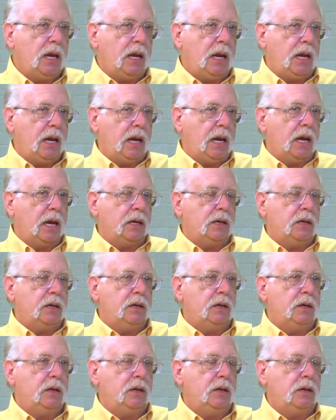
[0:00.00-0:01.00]
And
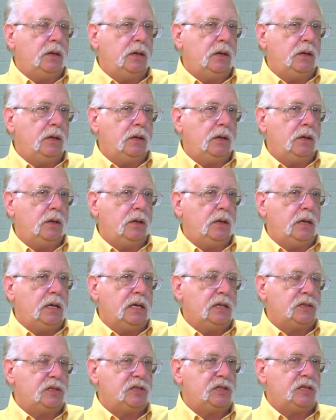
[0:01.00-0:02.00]

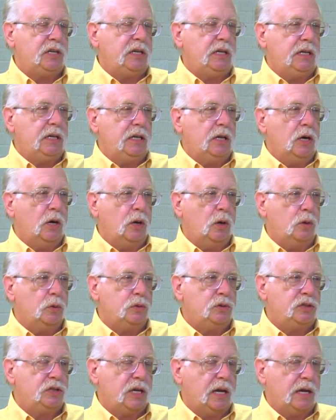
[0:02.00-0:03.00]
its CEO
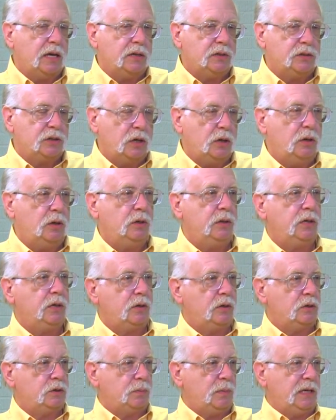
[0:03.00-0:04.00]
says, "Oh, there
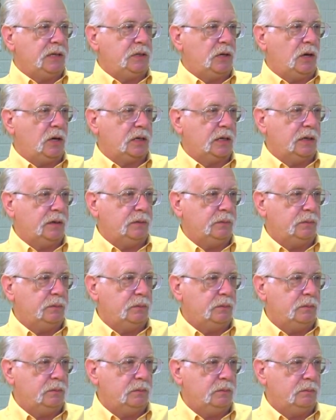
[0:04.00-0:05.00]
goes my talking
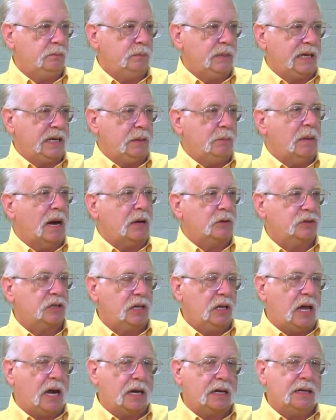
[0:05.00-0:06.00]
Mickey Mouse
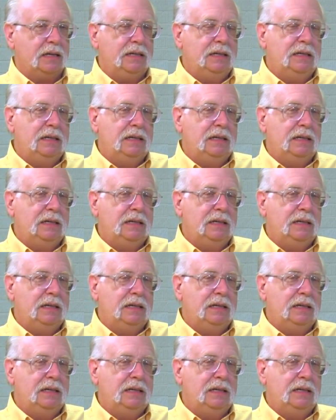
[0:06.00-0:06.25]
clock."